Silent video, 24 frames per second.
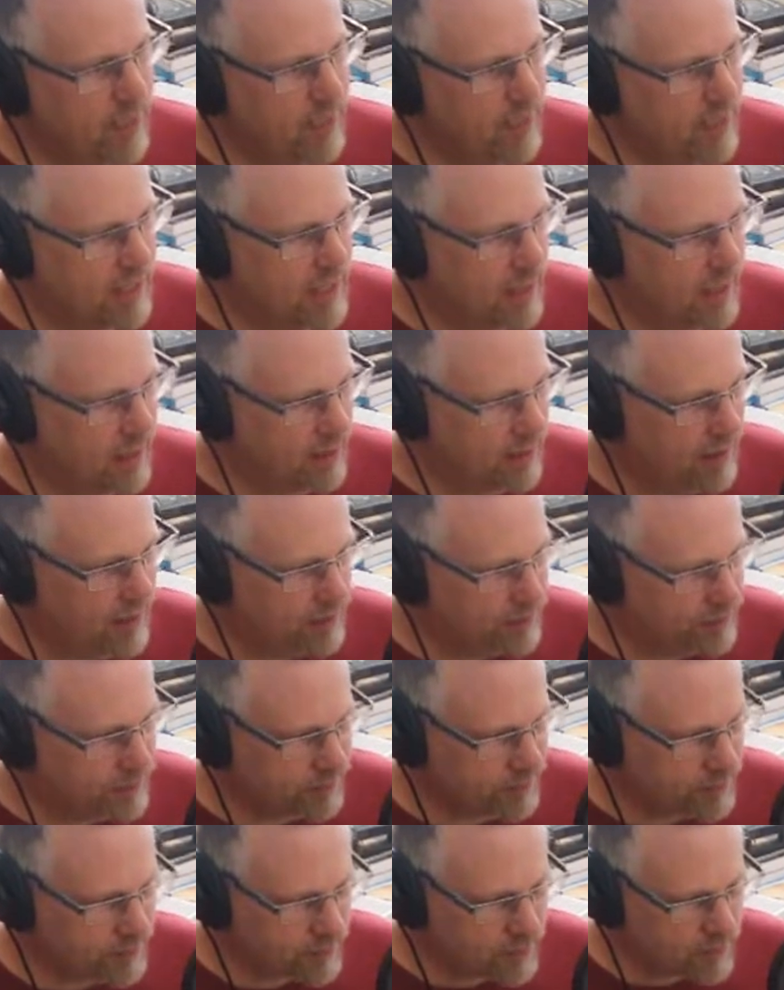Exactly.
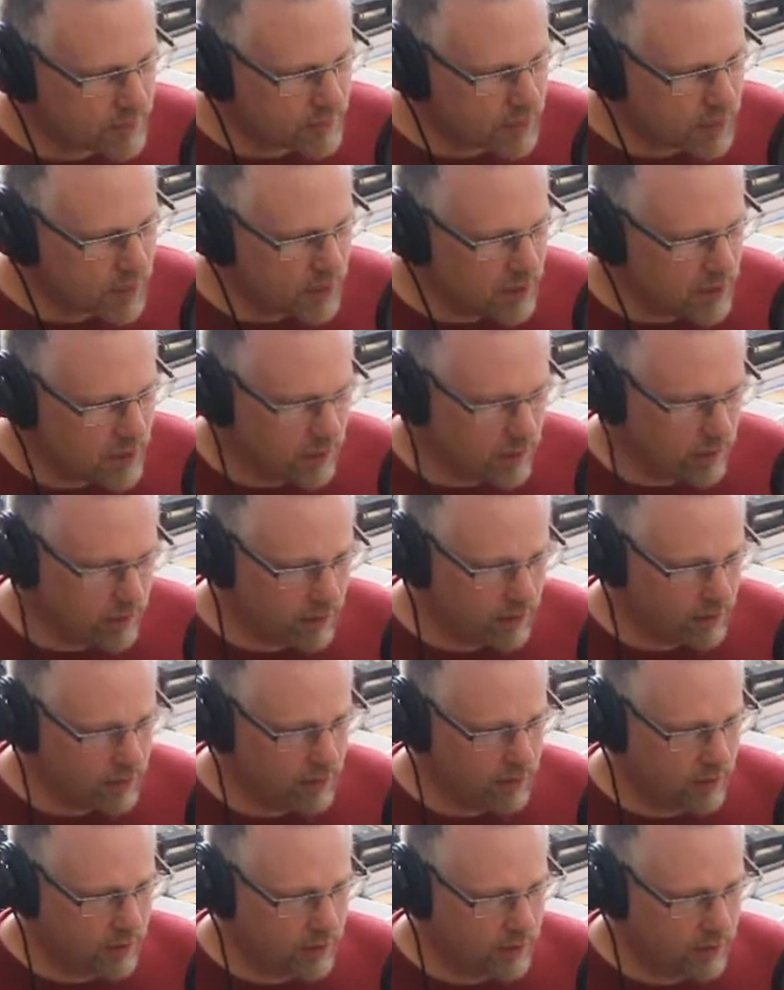So
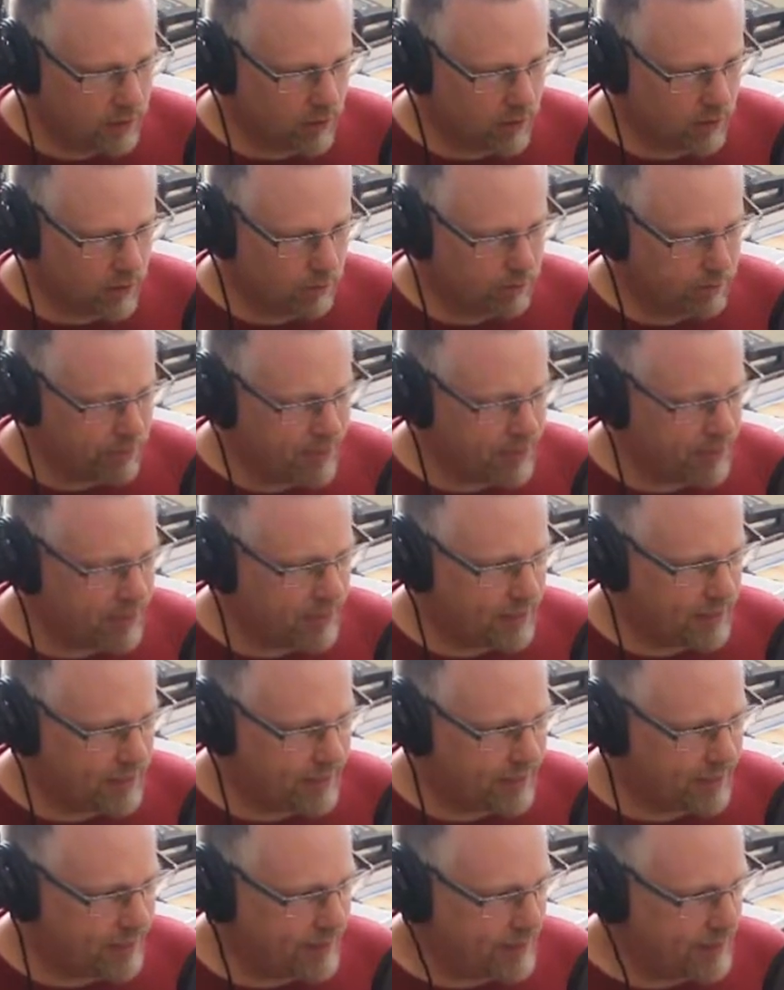these girls
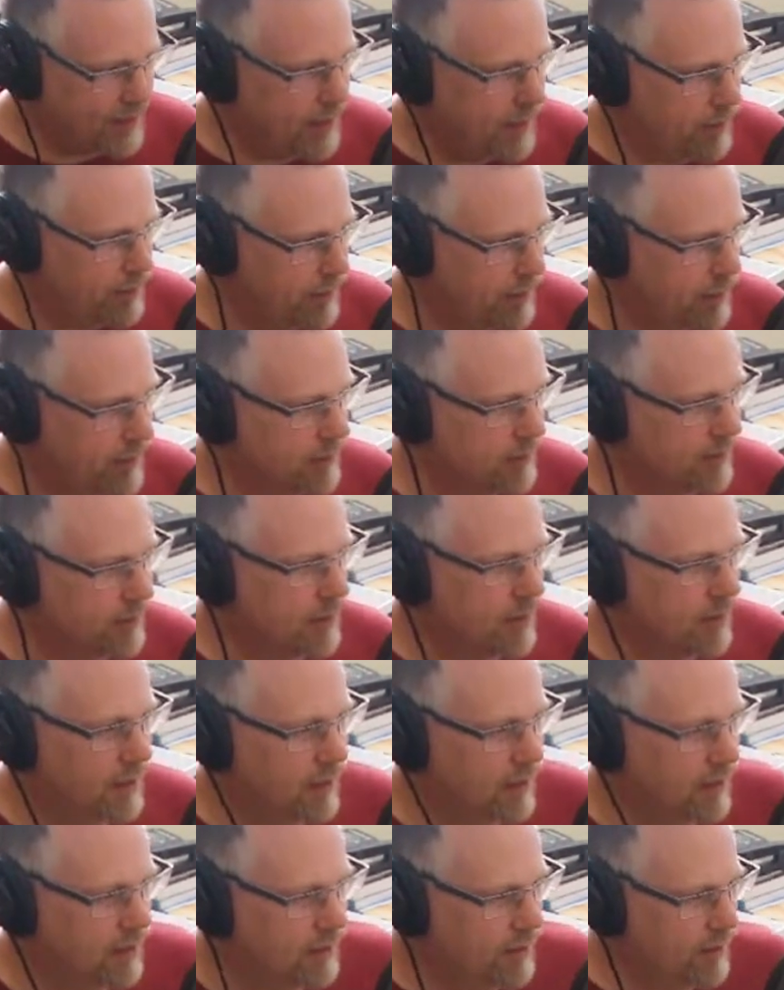are typing,
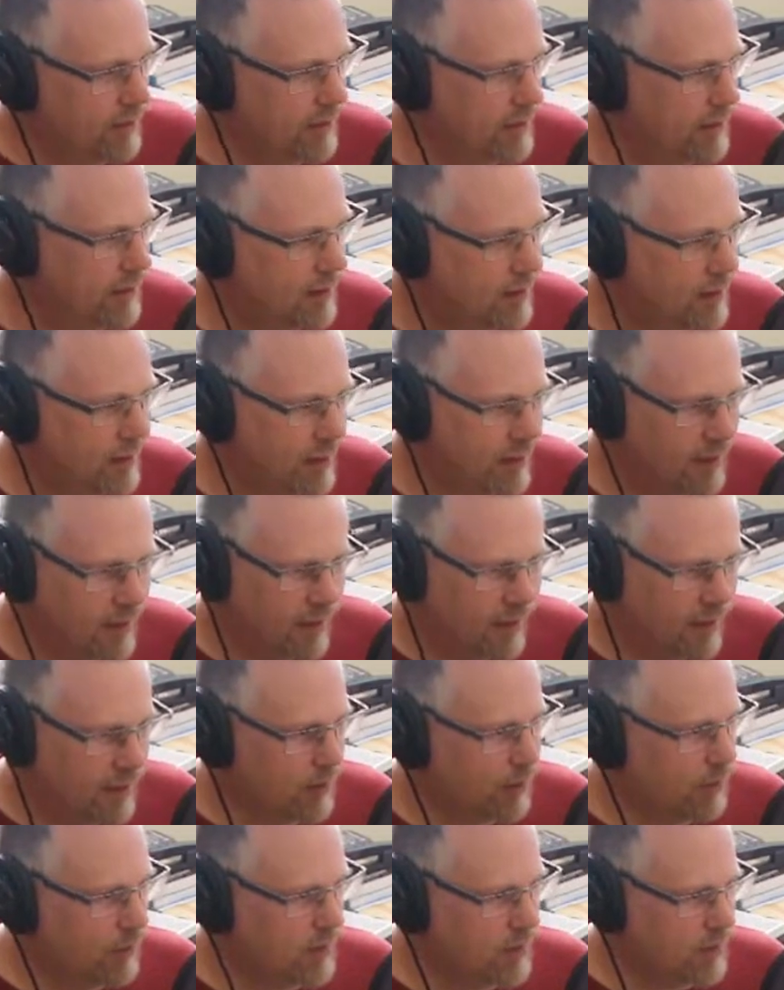
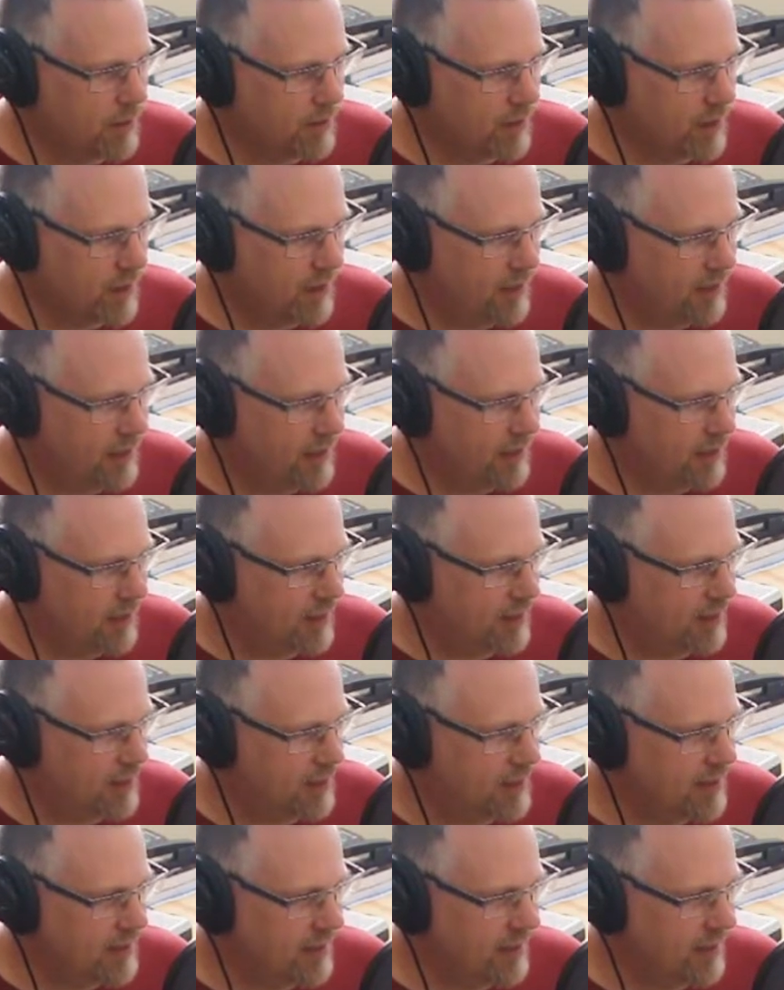100 words a minute on
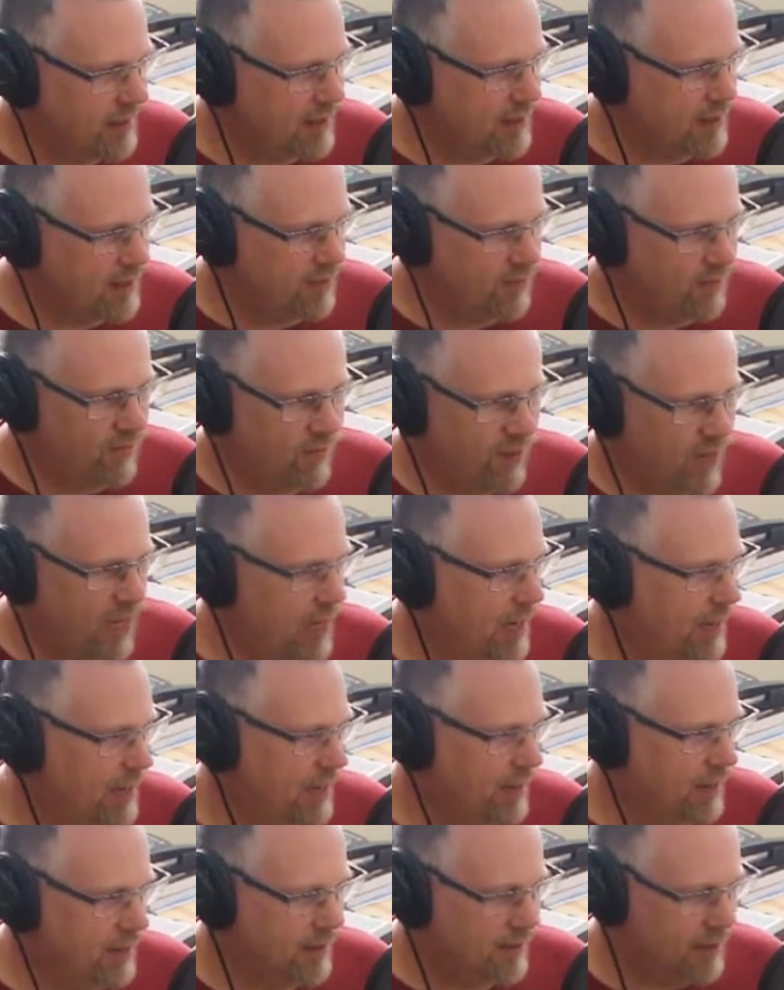this thing, just
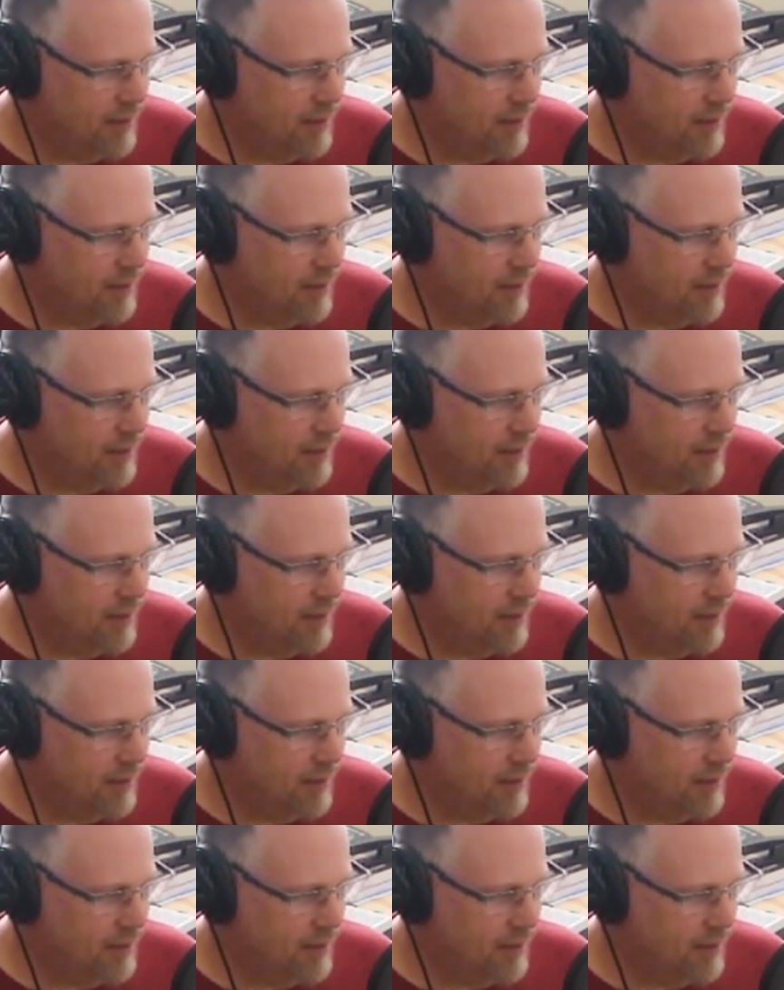flying.